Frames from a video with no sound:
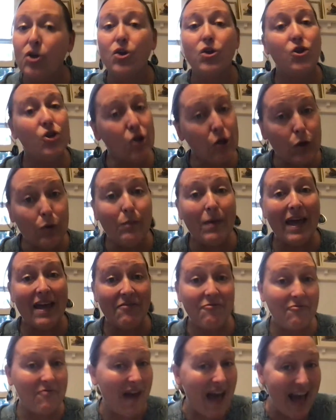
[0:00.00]
you may
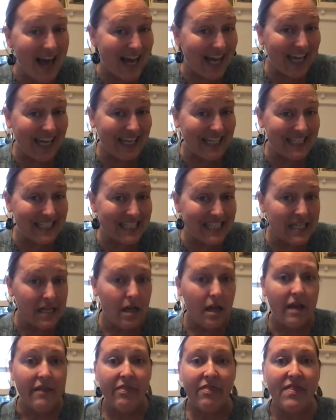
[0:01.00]
find
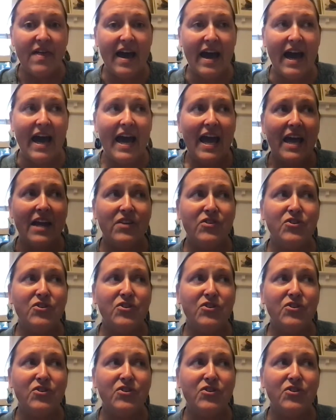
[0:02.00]
that